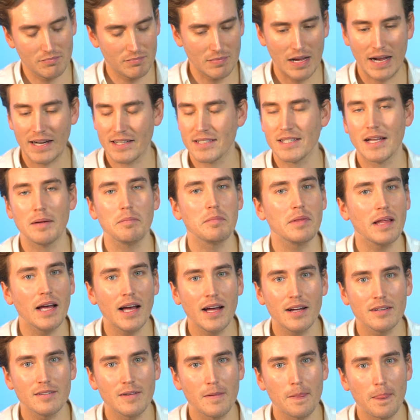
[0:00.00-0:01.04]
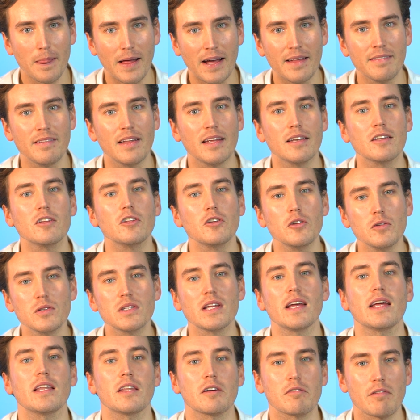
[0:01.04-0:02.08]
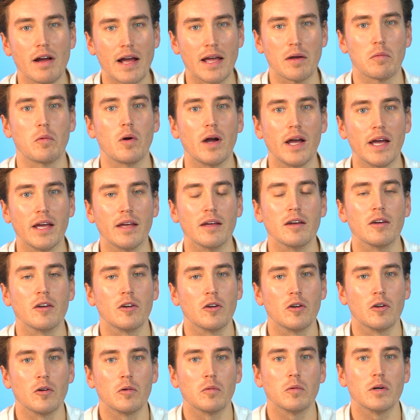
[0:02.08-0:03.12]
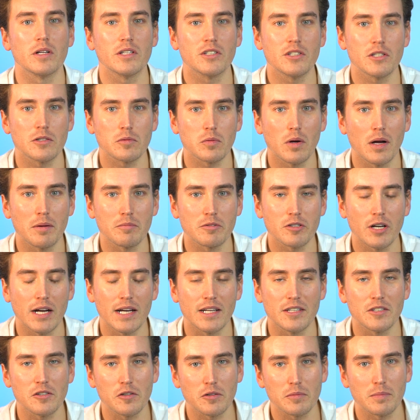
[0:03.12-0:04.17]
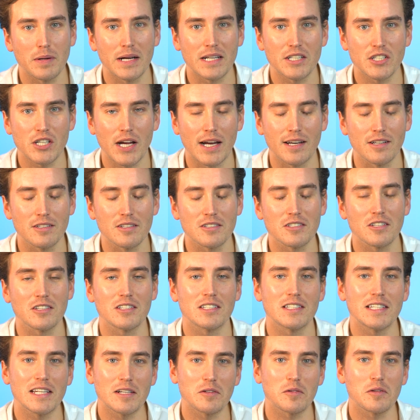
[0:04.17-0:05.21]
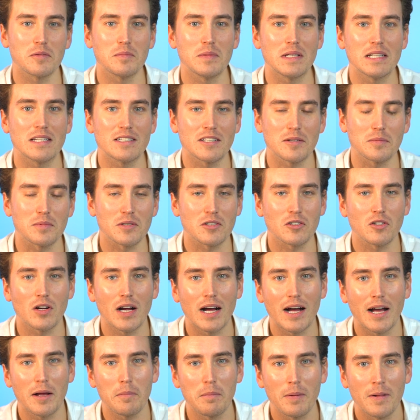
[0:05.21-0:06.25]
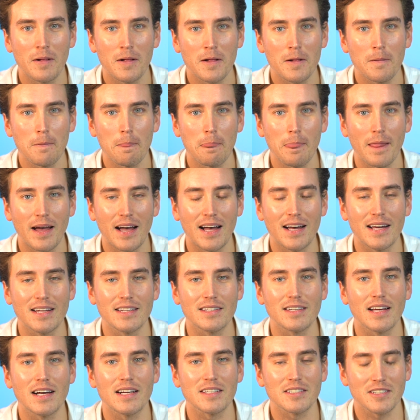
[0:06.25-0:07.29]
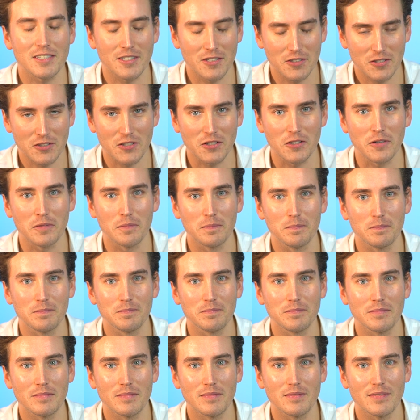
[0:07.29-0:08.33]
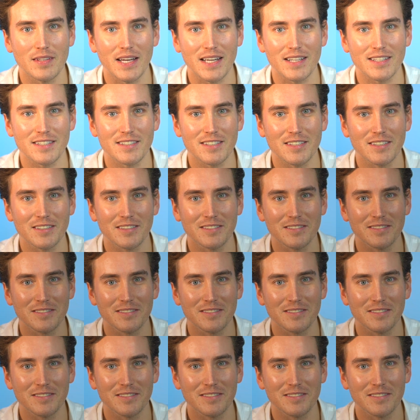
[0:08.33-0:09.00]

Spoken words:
accept that and then use it in the right way, which is what I'm trying to do with my channel. So stick with me, subscribe, and I'll see you soon. Thanks.